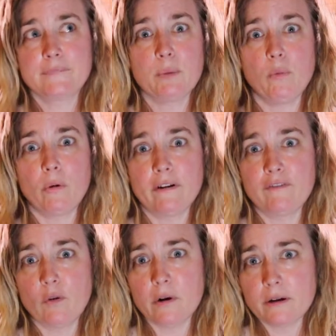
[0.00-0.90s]
more
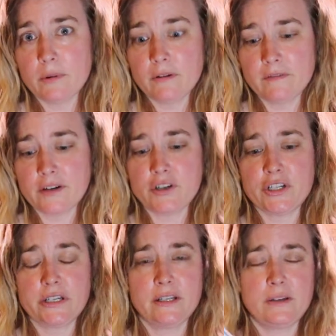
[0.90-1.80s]
affordable
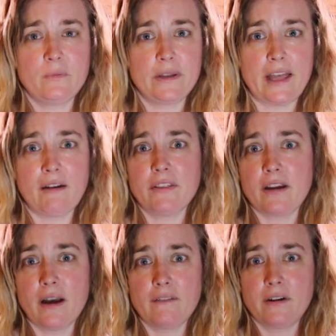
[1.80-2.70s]
version without the
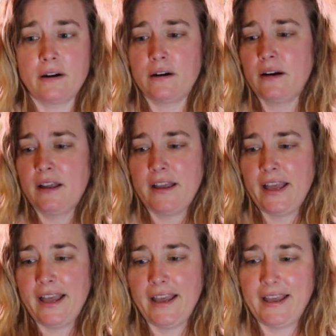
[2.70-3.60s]
cover,
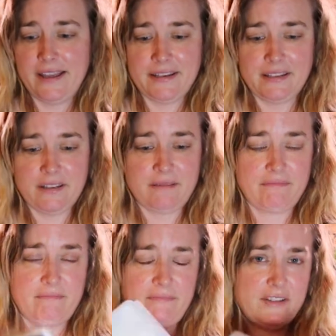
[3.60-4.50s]
and
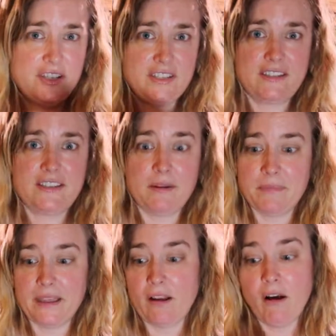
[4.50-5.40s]
just
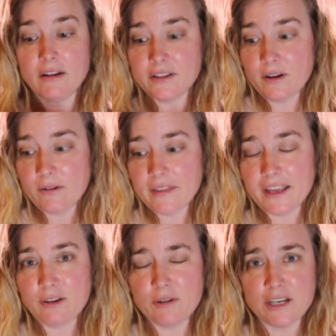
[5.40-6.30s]
something also that
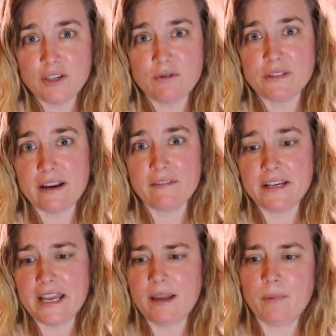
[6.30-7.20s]
you can use every
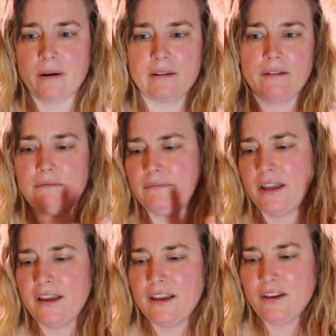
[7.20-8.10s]
day, but
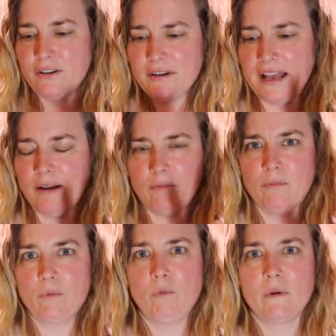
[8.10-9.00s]
you're not
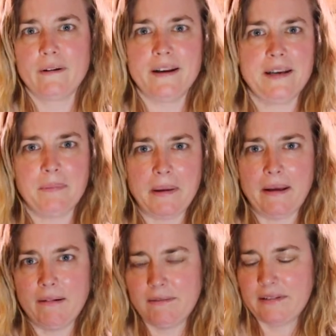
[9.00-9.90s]
worried
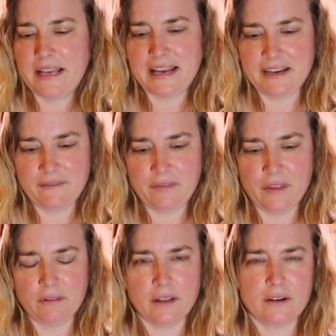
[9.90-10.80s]
about kind of
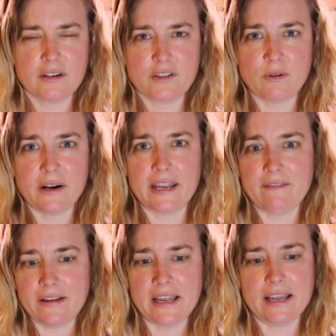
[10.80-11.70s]
the looks or
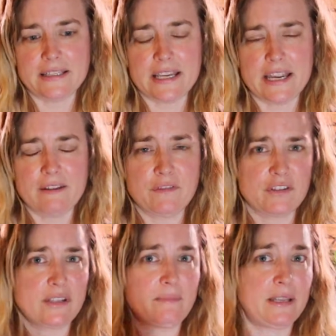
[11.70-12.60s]
giving it as a gift or
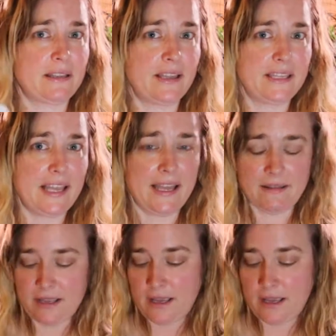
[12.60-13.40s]
something like that.